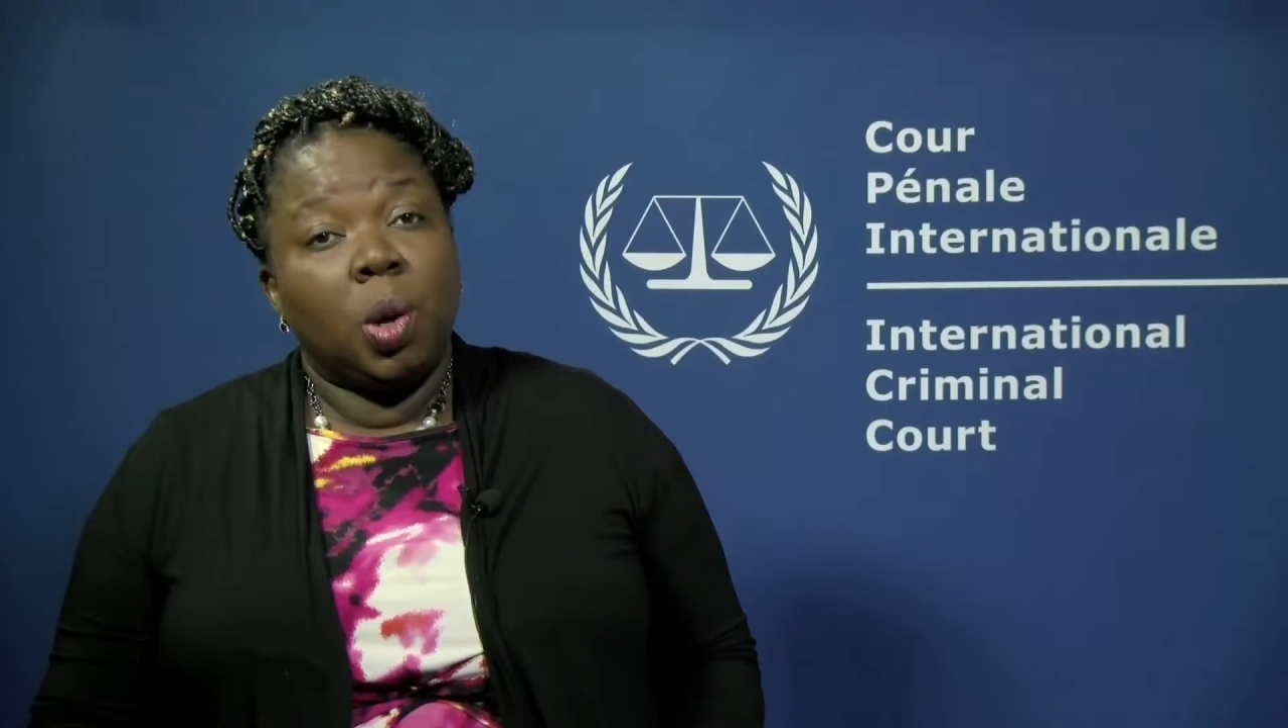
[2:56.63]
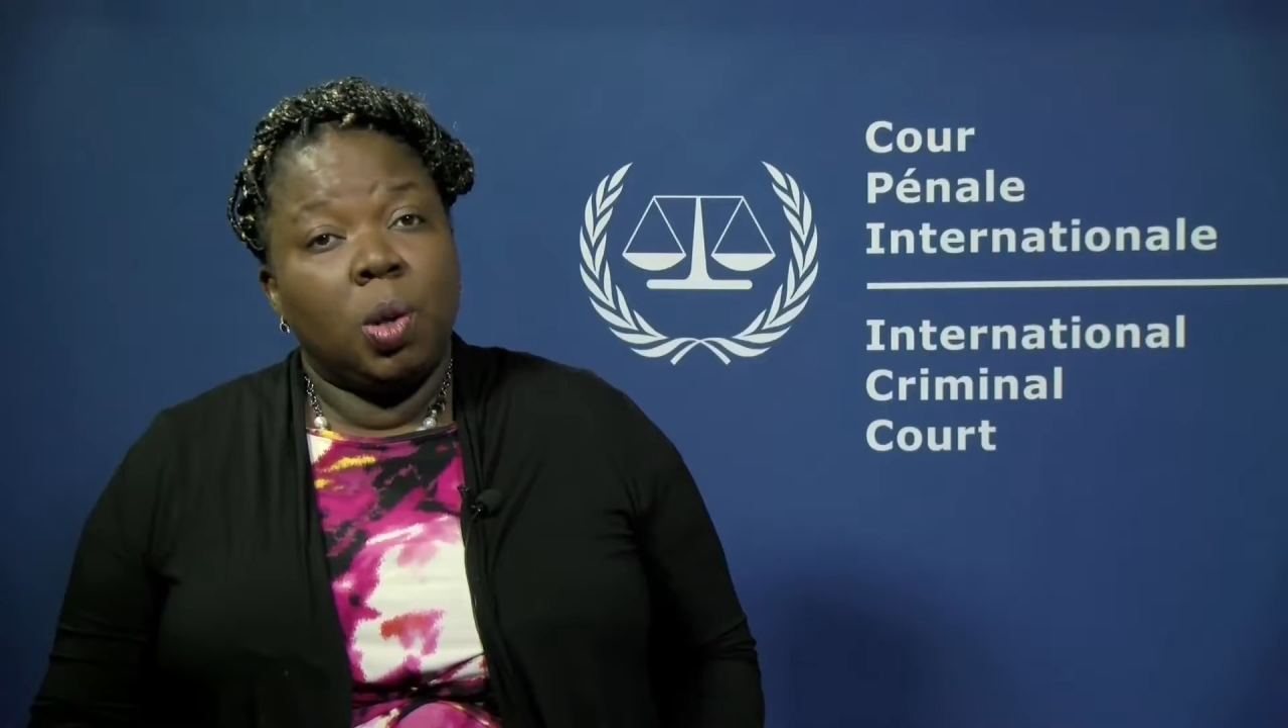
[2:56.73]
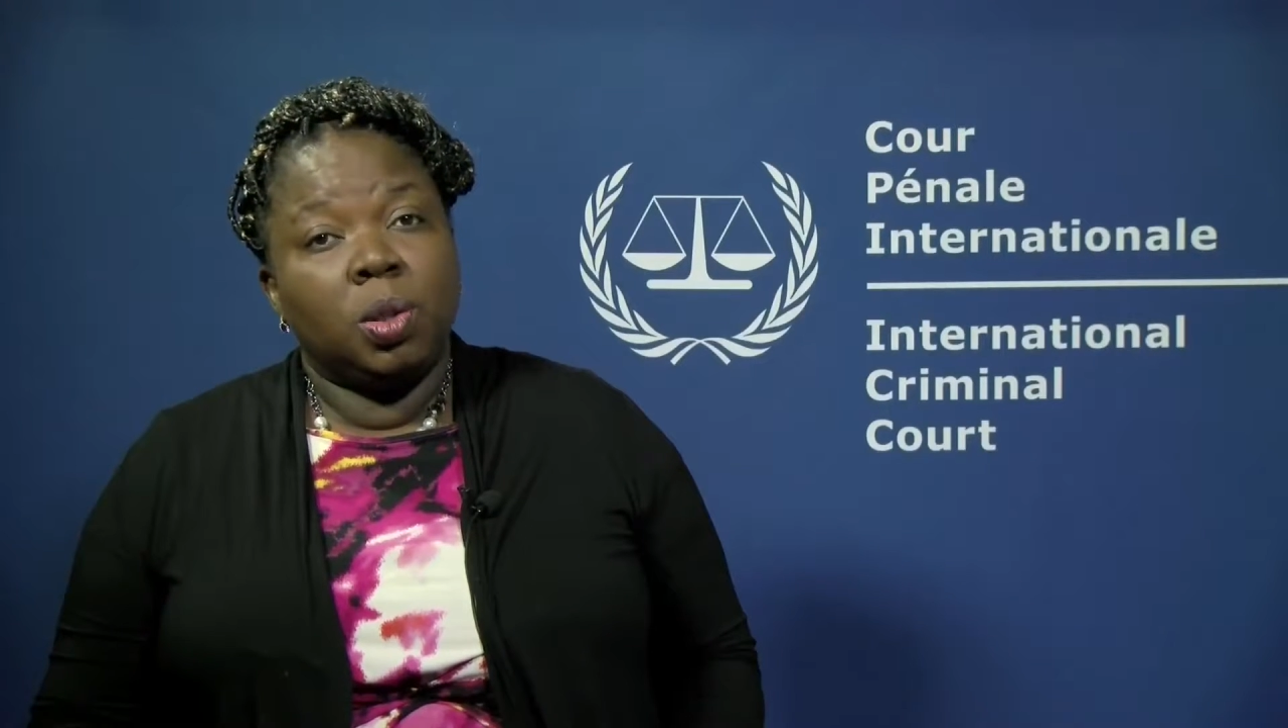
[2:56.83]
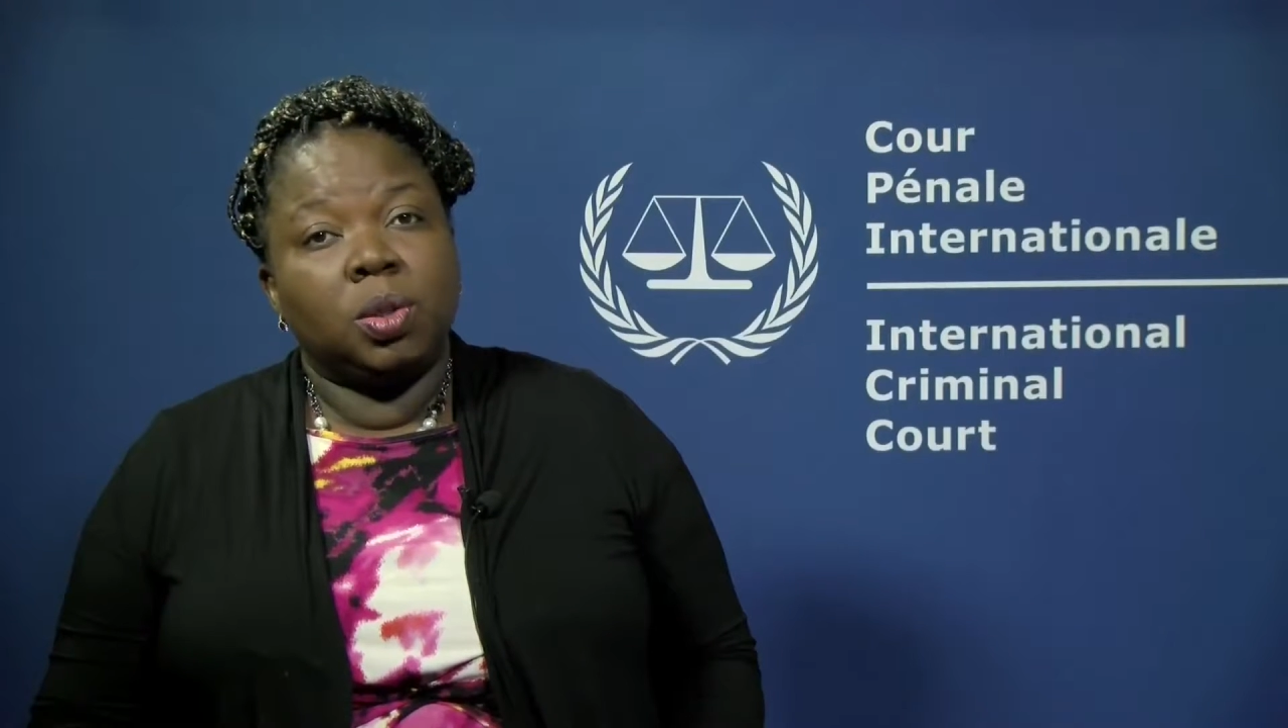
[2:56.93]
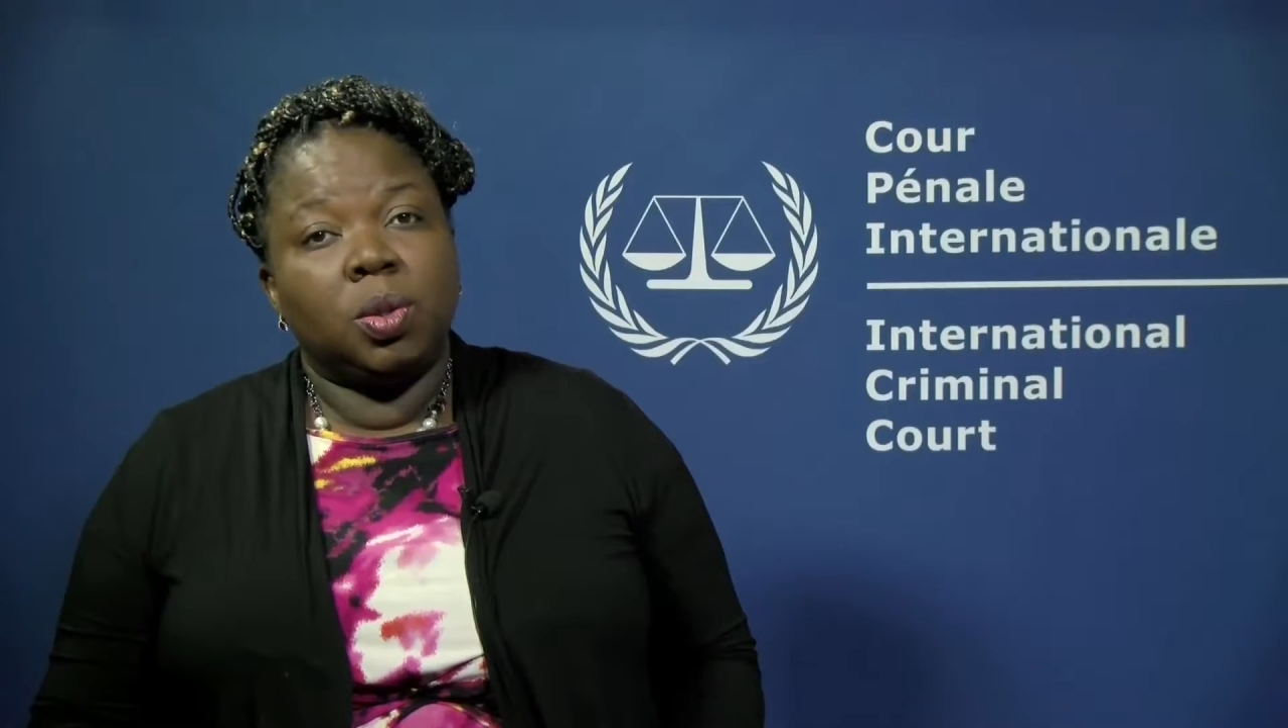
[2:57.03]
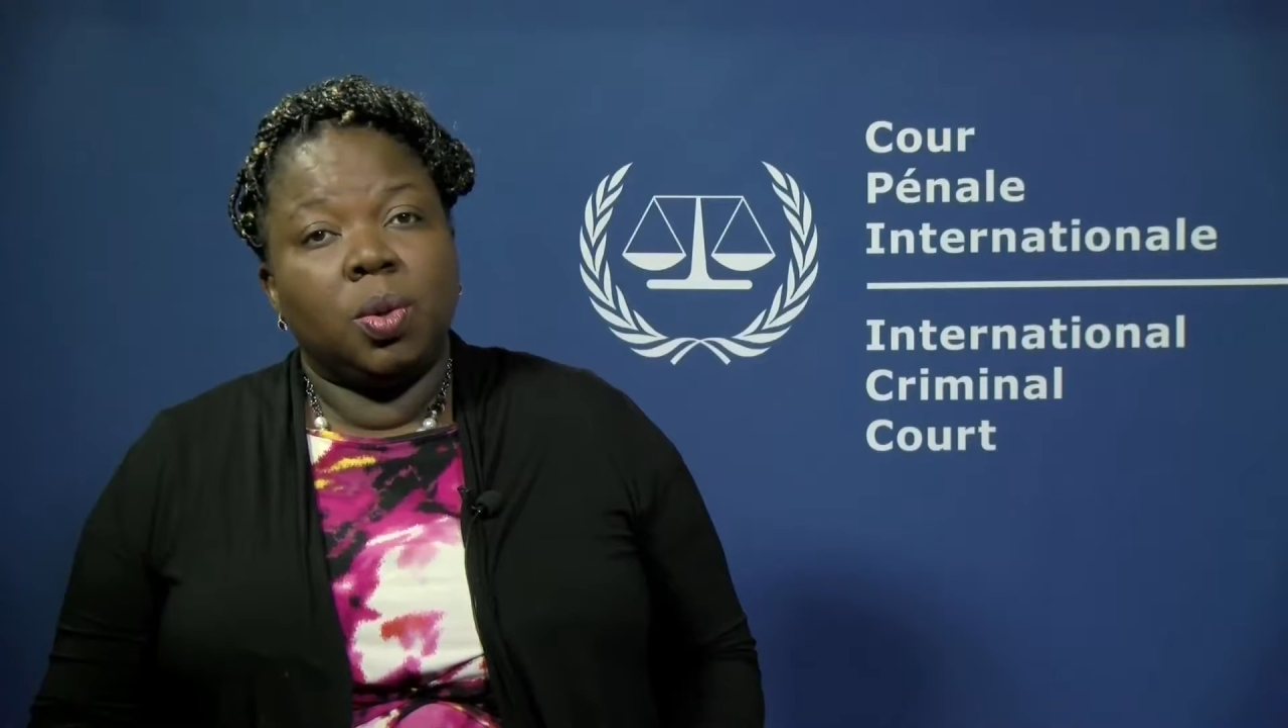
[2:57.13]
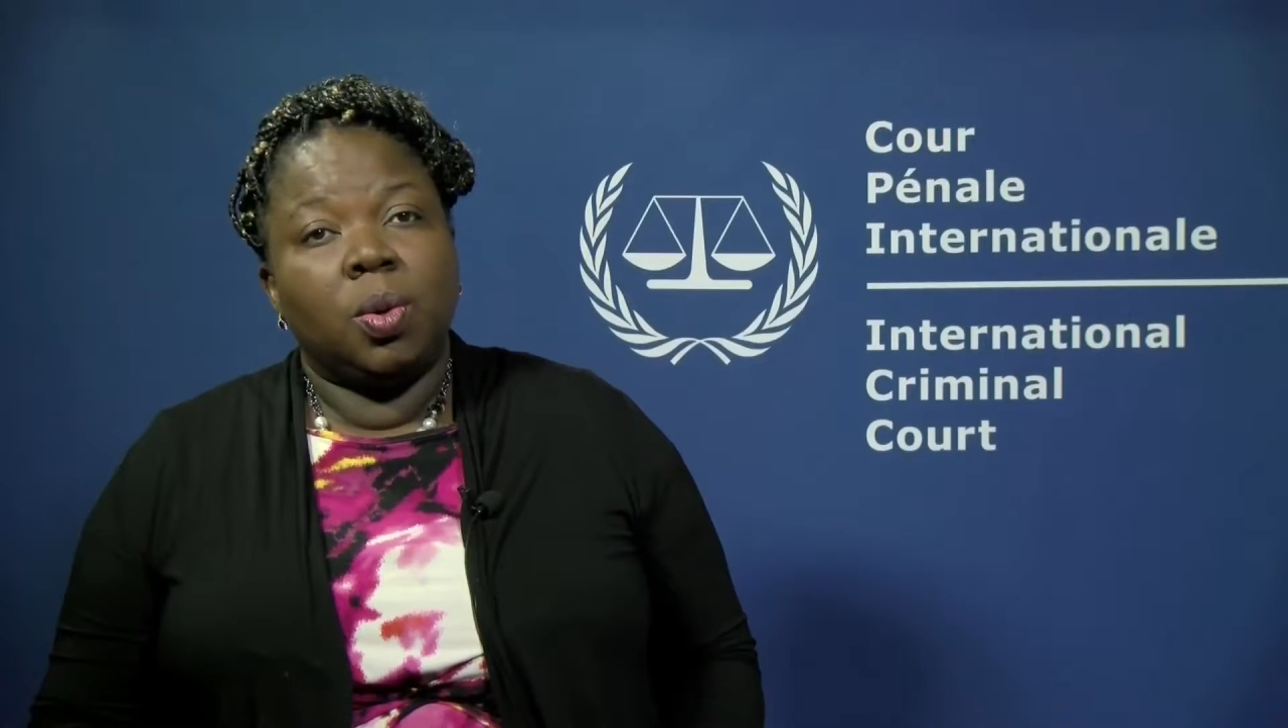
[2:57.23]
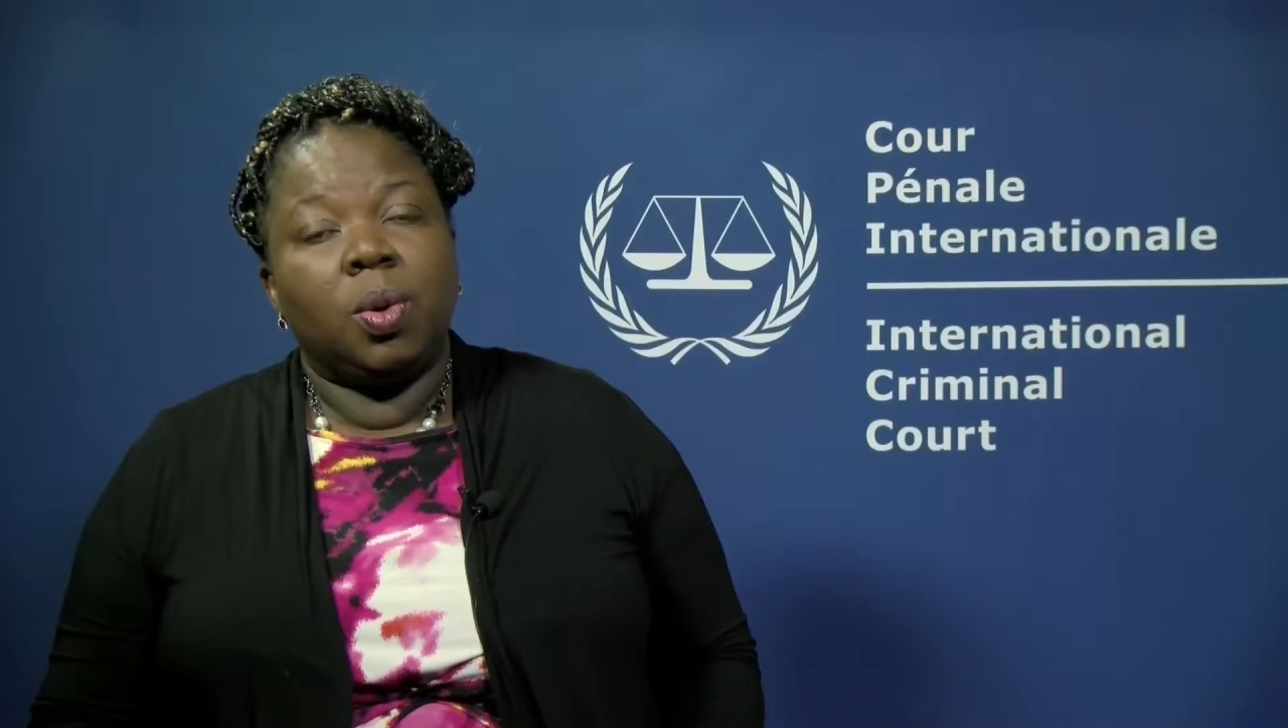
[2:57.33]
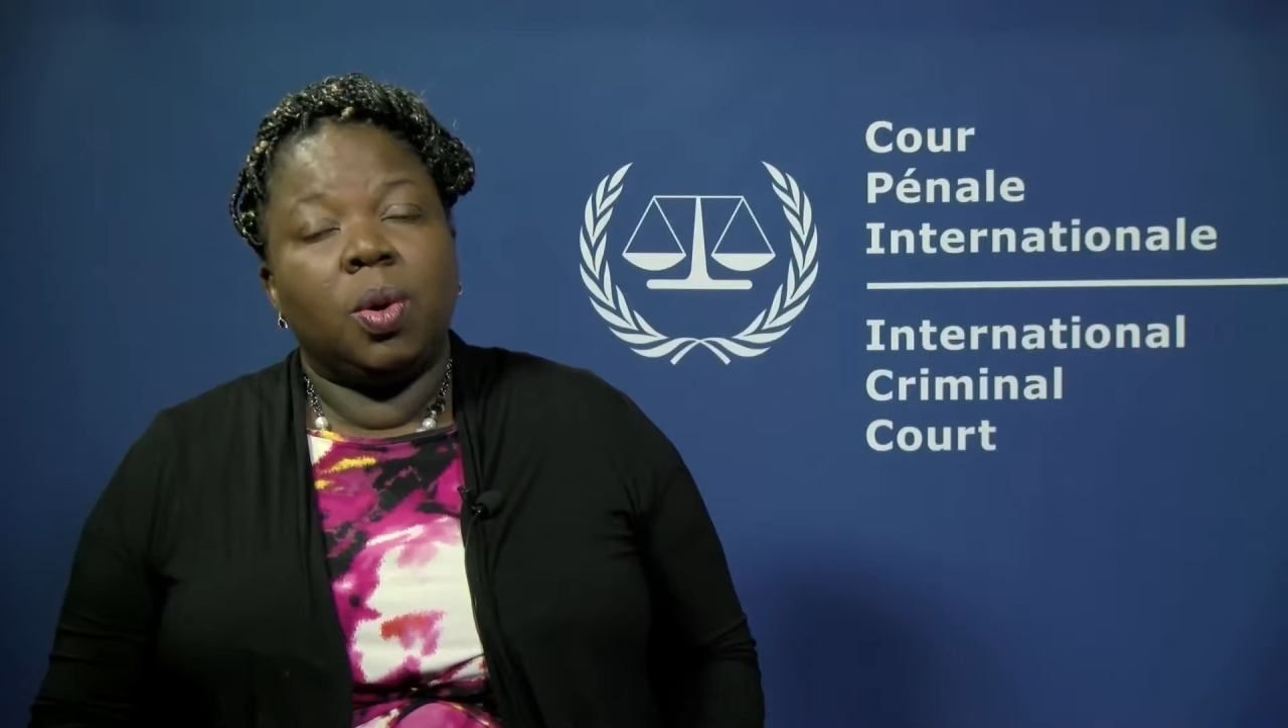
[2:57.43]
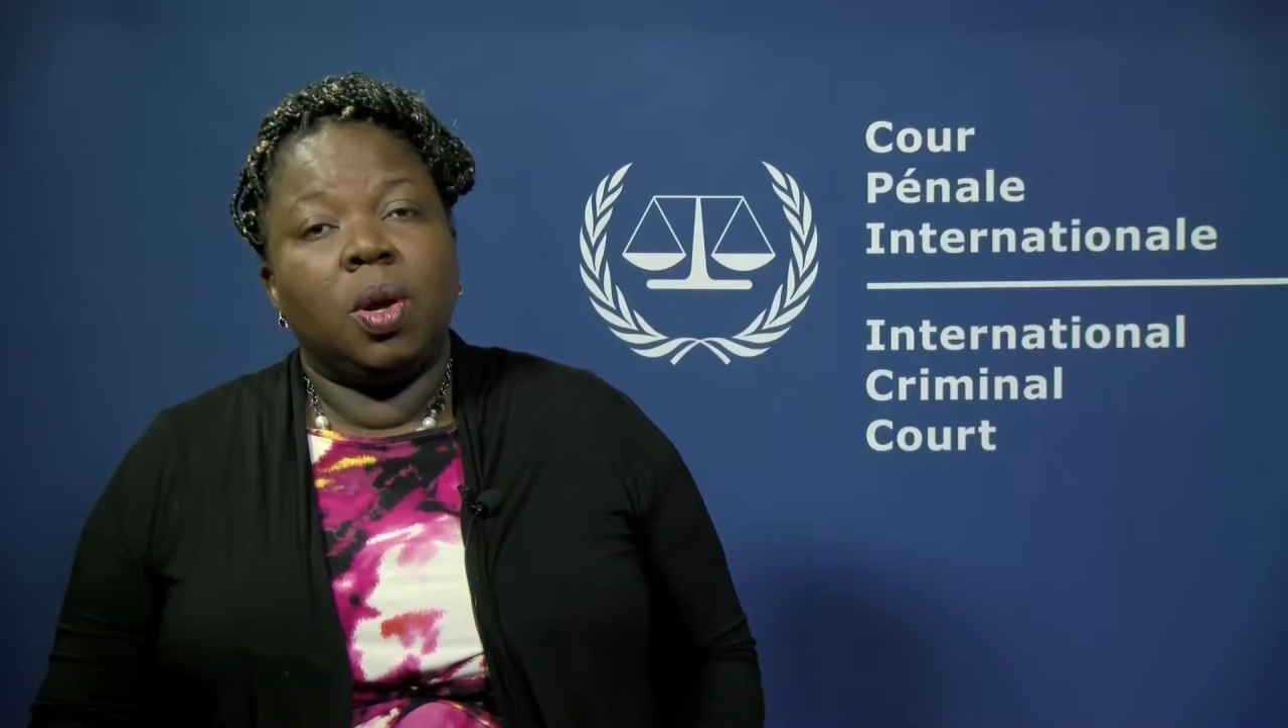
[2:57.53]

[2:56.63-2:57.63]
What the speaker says: also